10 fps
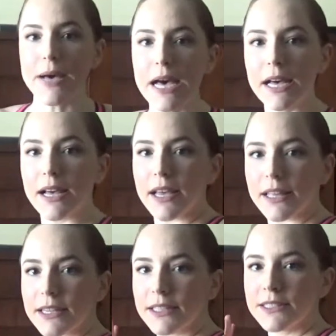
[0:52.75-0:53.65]
I'm going to start
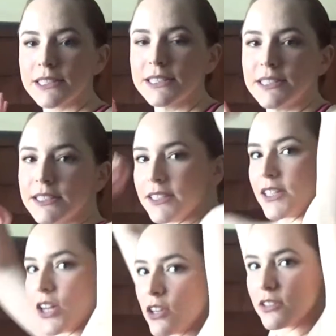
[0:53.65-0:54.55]
with how much weight I've
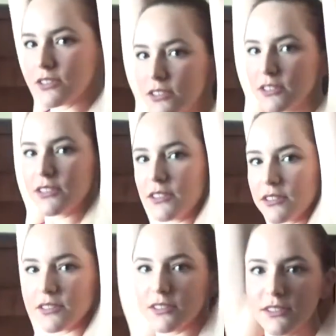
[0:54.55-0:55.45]
lost and
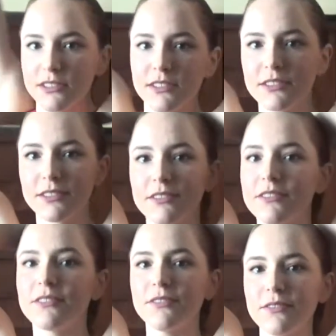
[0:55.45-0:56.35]
the inches
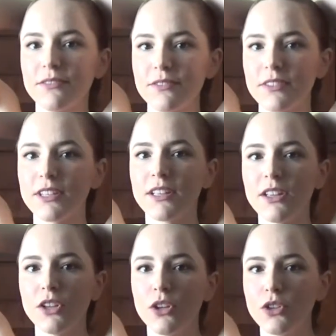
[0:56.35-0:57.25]
I have
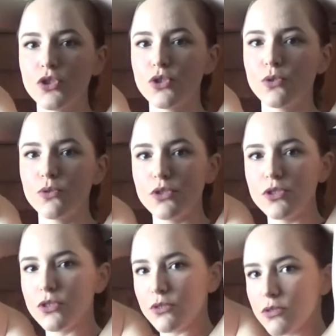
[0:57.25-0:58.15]
lost, because there
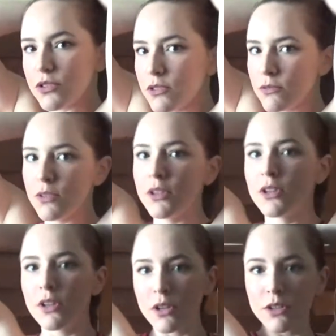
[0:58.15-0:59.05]
have been
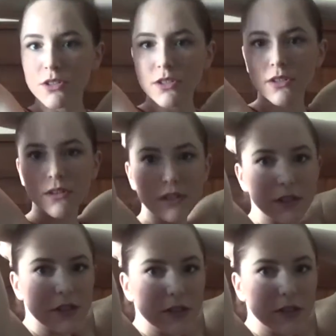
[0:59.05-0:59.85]
losses,